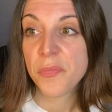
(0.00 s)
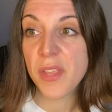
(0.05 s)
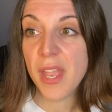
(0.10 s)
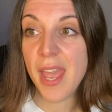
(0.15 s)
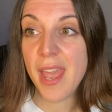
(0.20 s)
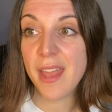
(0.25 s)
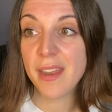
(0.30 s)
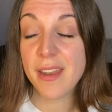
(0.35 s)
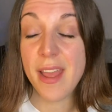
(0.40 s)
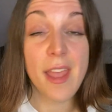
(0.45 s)

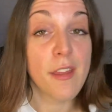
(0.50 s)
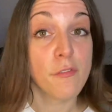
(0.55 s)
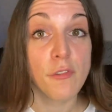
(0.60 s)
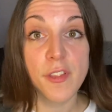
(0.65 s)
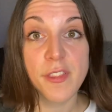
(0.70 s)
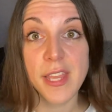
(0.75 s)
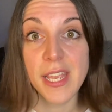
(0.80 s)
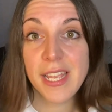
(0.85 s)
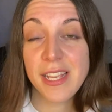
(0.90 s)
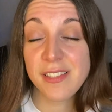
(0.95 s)
and
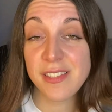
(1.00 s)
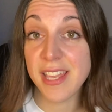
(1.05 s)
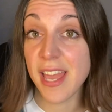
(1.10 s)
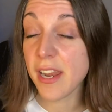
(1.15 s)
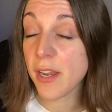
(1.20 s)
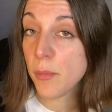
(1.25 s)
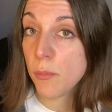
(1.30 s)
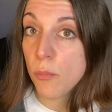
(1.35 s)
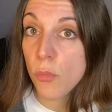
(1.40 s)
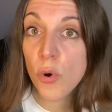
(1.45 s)
everything is
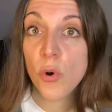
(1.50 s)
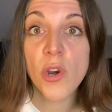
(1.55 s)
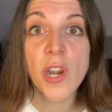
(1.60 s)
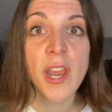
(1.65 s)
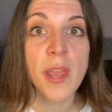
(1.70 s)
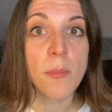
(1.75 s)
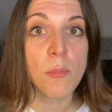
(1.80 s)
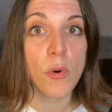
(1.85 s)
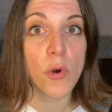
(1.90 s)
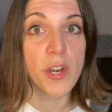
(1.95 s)
getting more
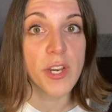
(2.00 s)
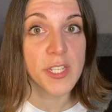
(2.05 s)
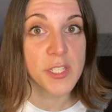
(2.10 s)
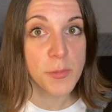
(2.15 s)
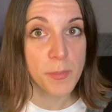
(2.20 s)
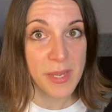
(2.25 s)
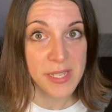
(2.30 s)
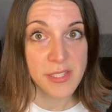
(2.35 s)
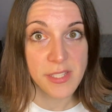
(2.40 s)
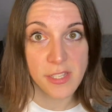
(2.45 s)
and more
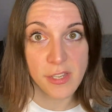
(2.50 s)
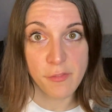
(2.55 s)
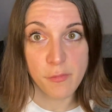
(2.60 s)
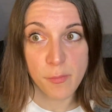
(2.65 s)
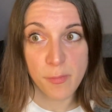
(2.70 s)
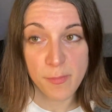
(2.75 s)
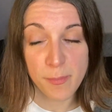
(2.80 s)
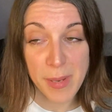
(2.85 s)
expensive